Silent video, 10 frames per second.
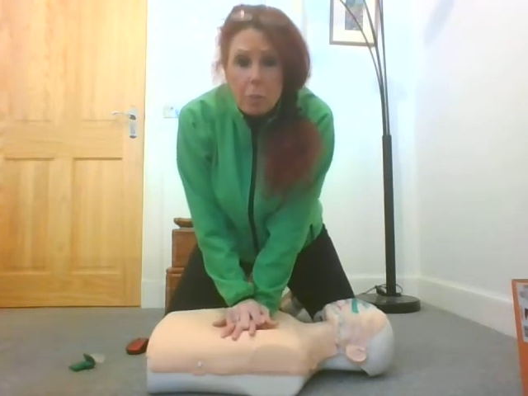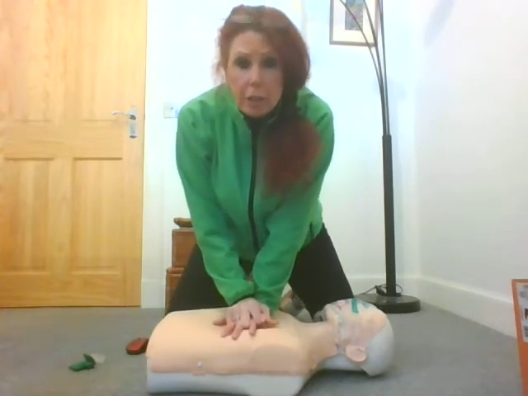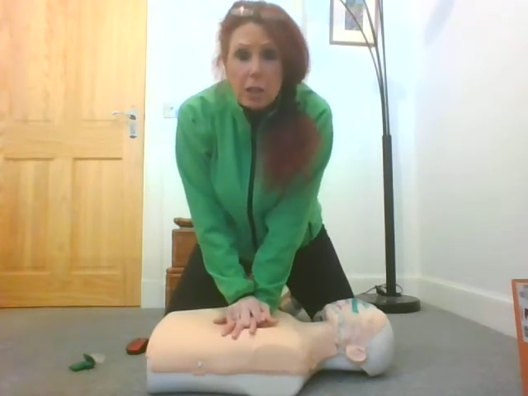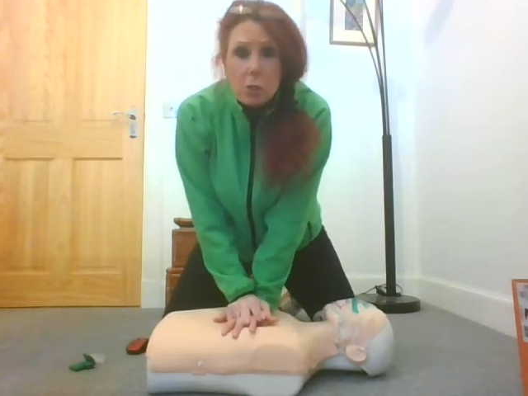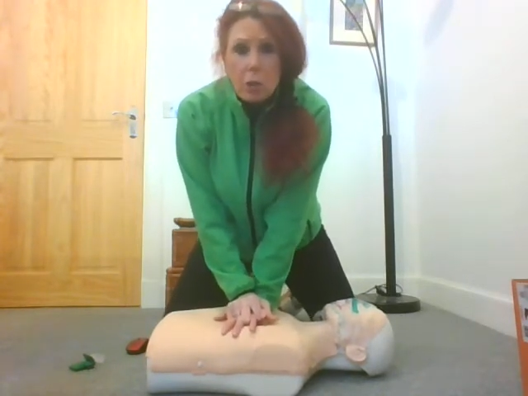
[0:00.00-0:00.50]

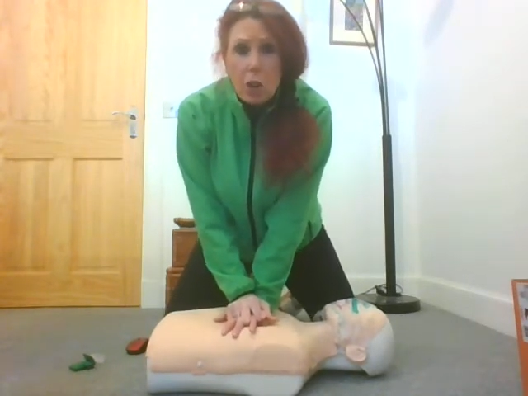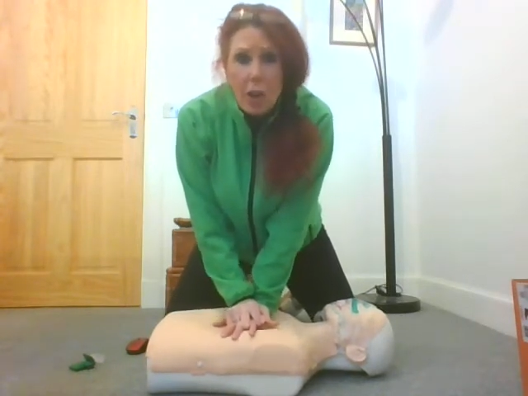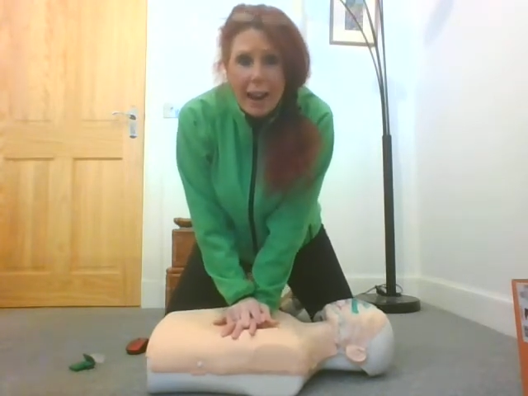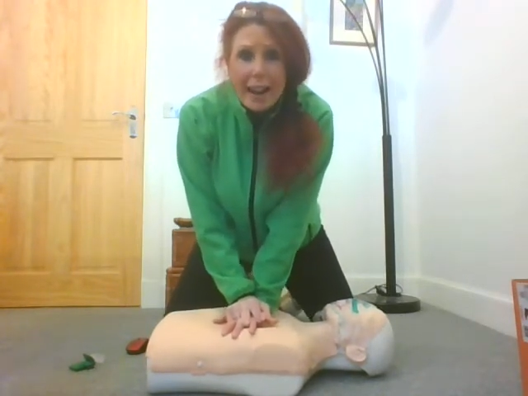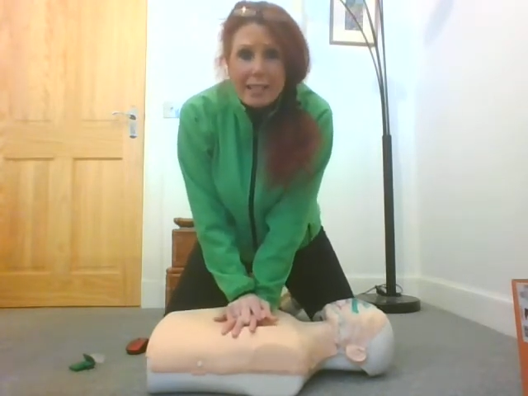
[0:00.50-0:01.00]
because we're
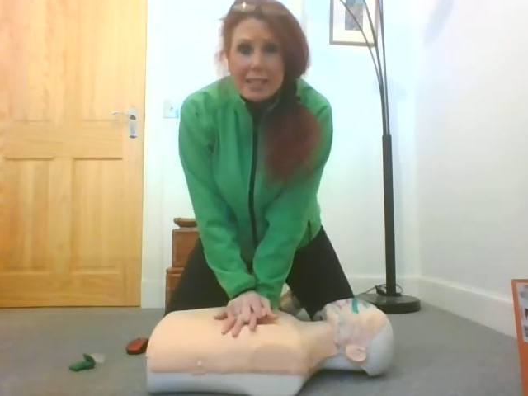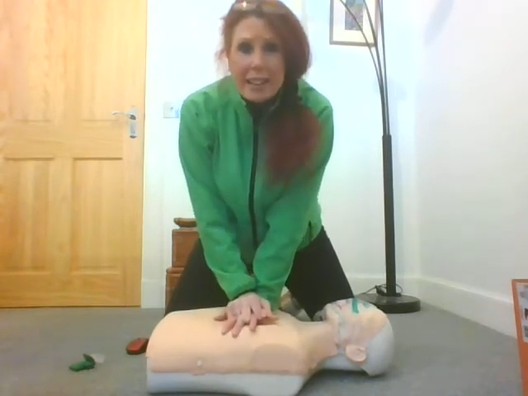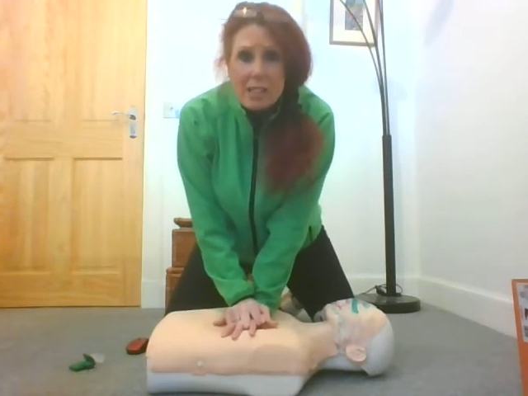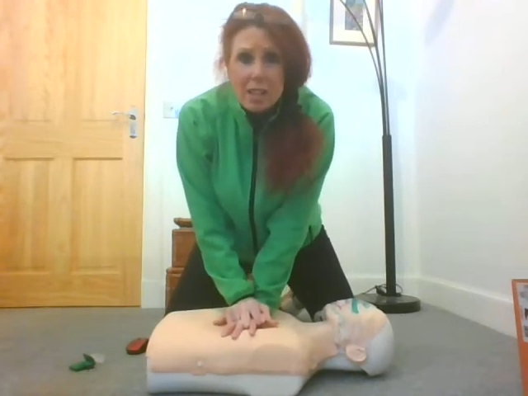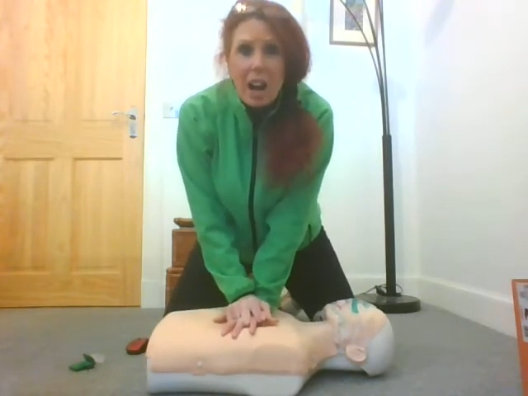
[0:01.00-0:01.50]
not
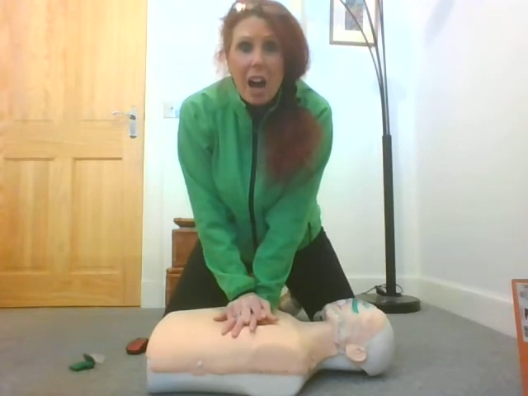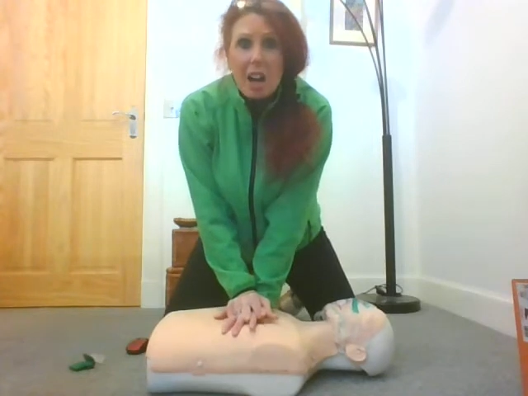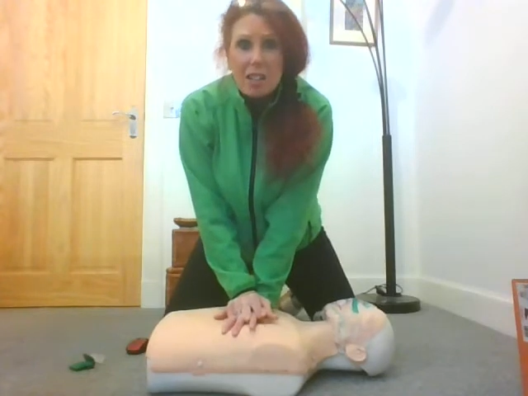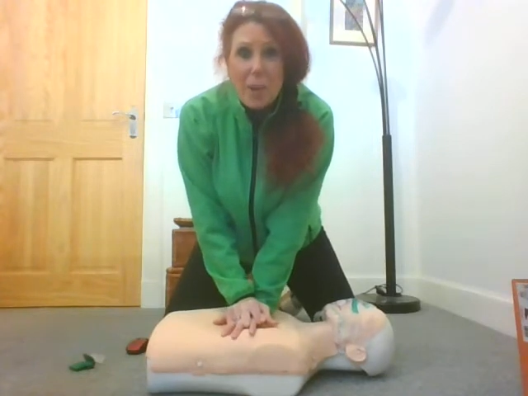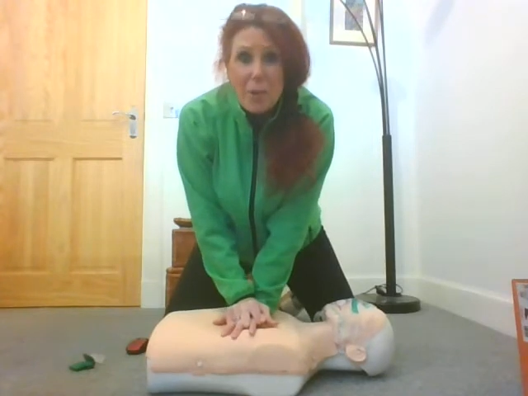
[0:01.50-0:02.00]
acting as the
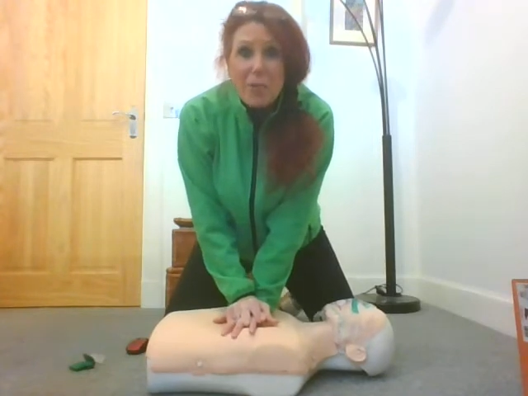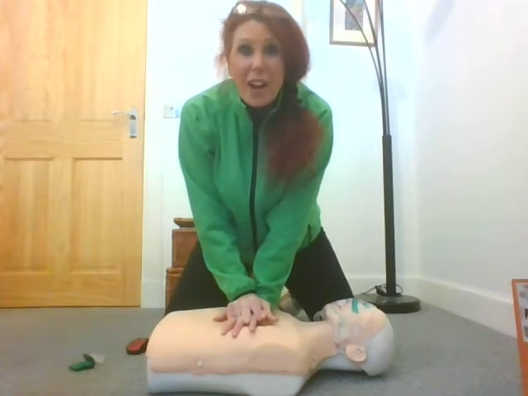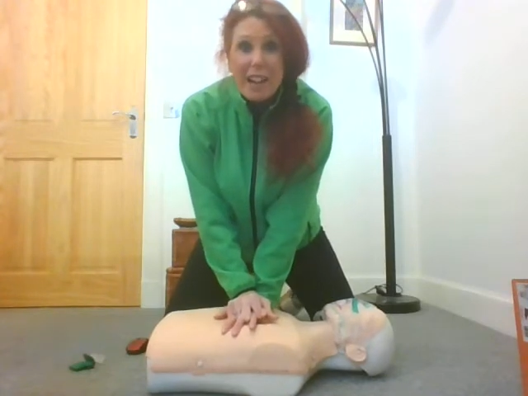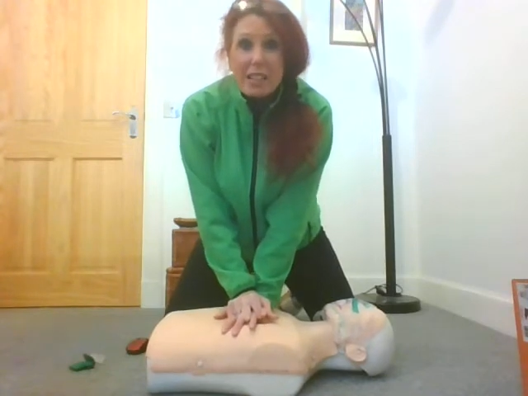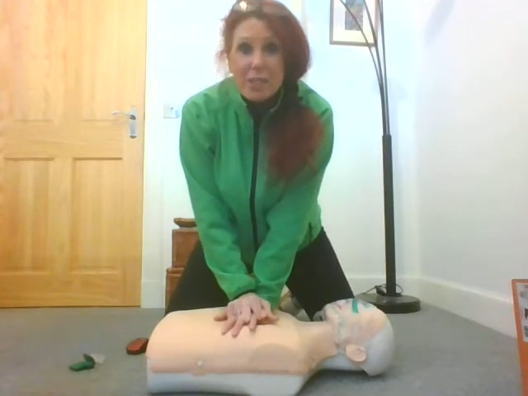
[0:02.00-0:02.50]
heart
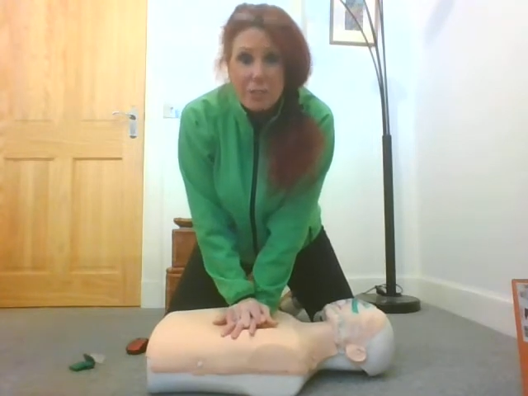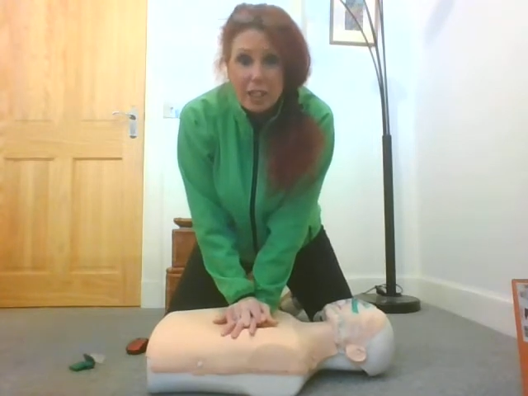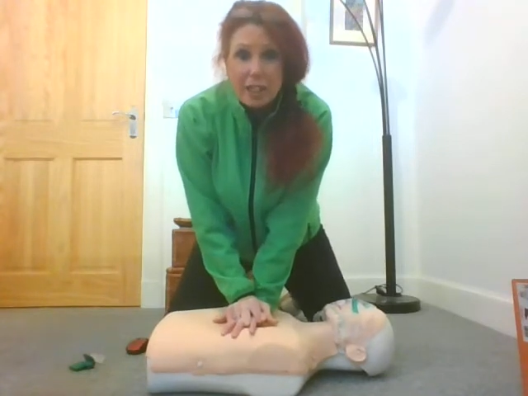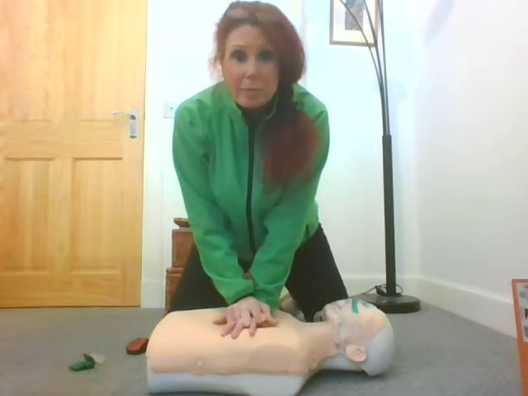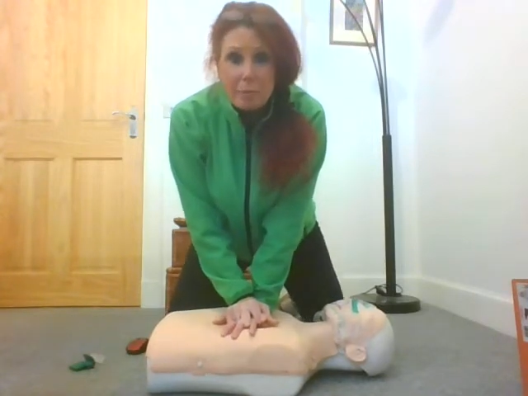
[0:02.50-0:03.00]

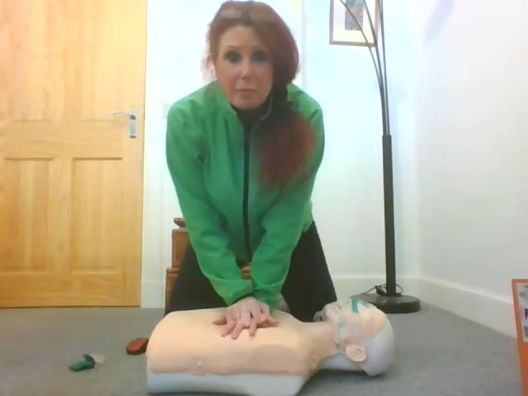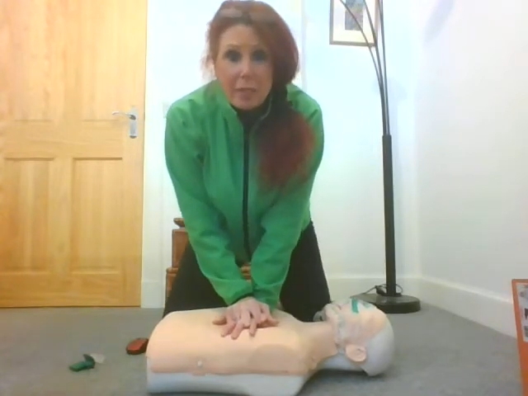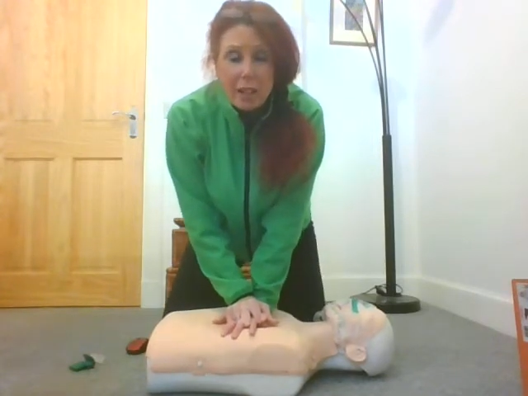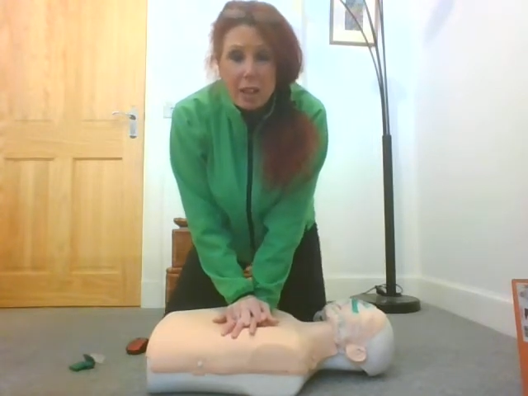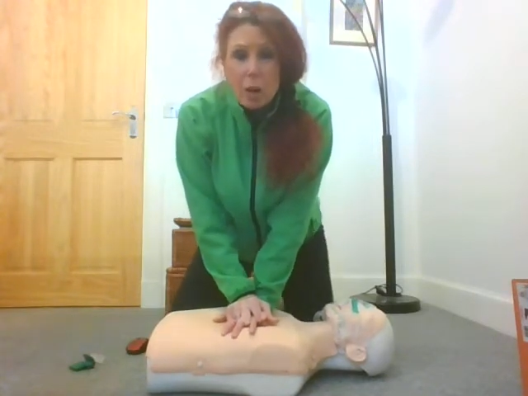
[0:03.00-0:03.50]
effectively.
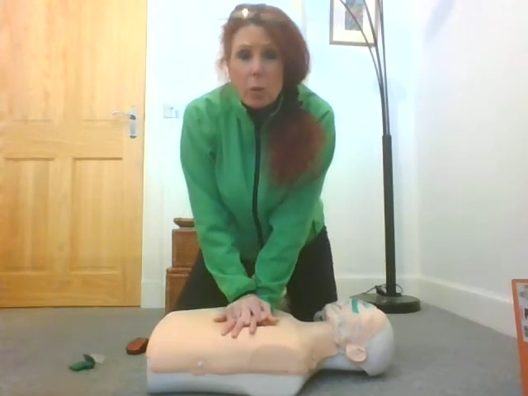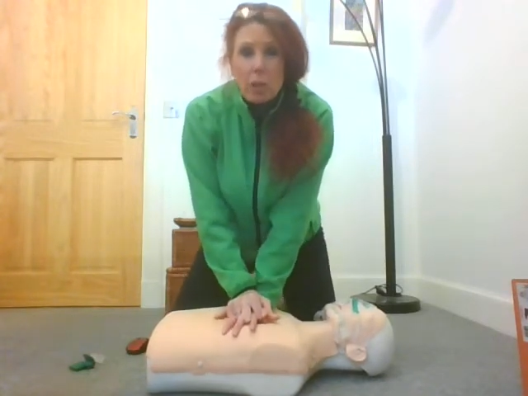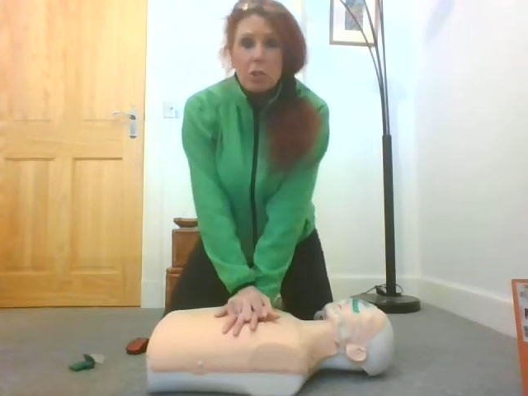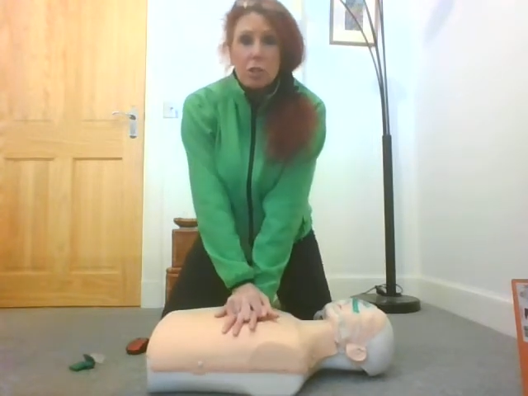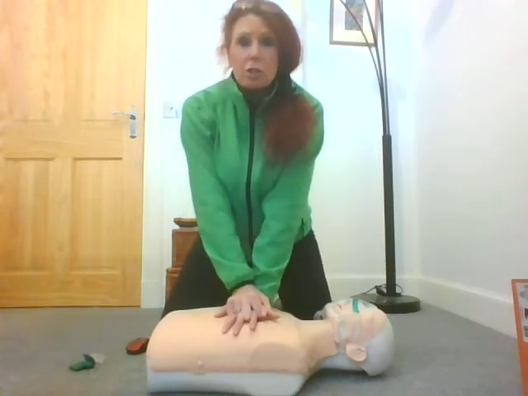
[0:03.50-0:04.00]
We
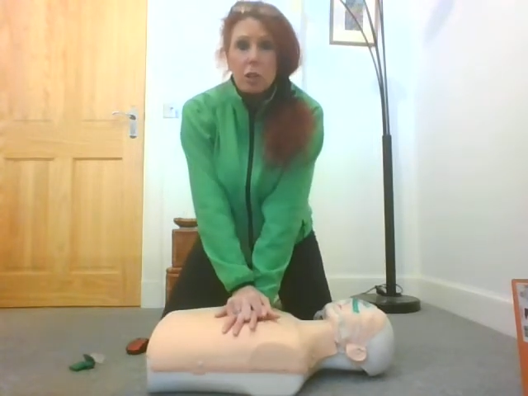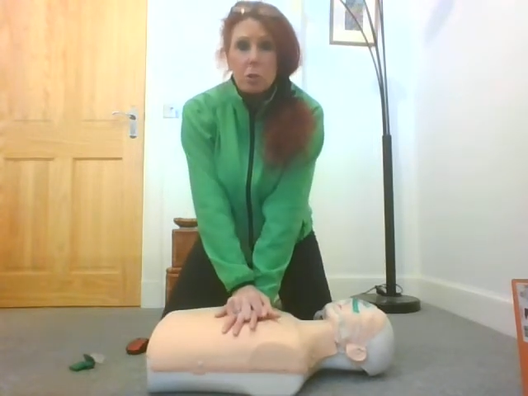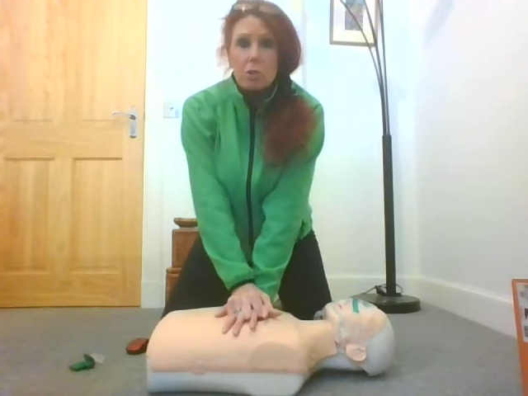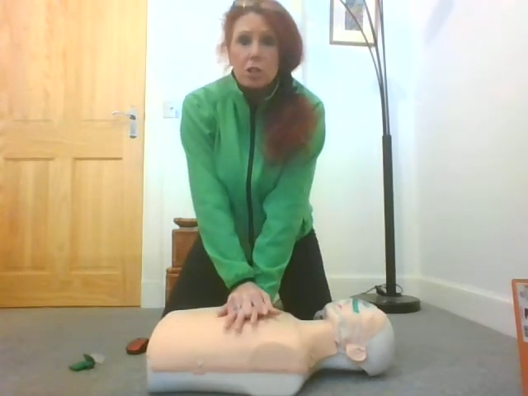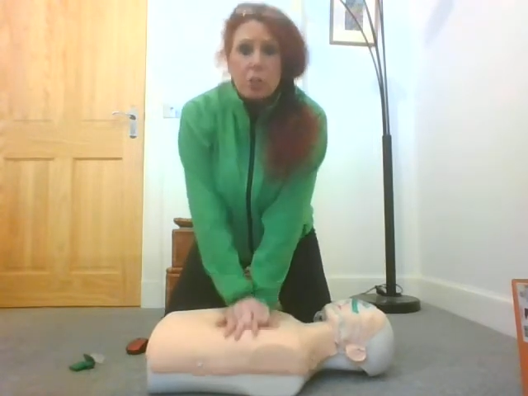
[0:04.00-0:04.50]
also don't
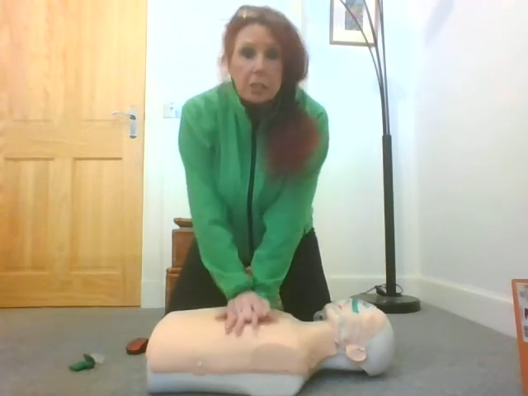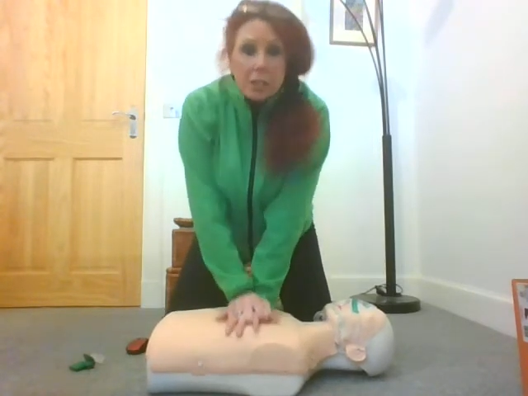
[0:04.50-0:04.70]
want to do